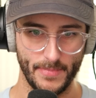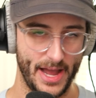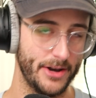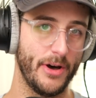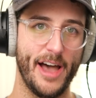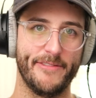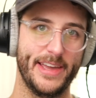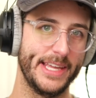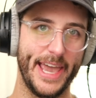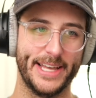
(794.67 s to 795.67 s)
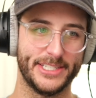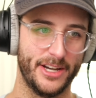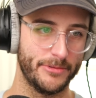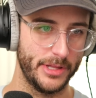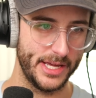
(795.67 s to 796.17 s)
I don't have any
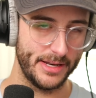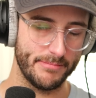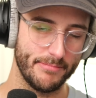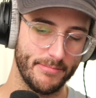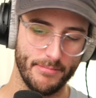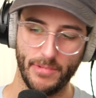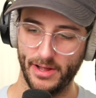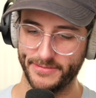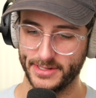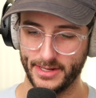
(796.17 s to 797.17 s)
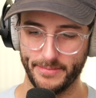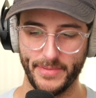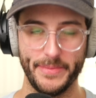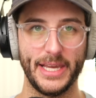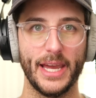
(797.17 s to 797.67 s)
hands-on with it. I'll have to
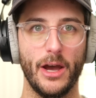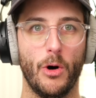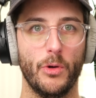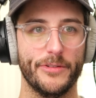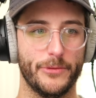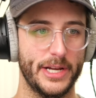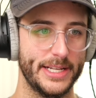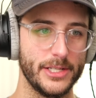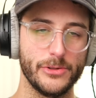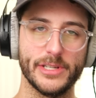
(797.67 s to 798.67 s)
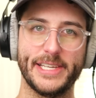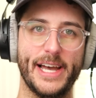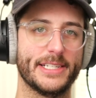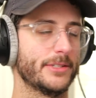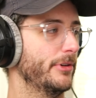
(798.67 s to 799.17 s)
maybe get a hold of one and do a
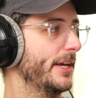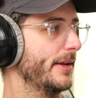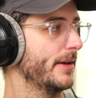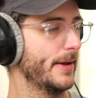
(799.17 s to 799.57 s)
test with it.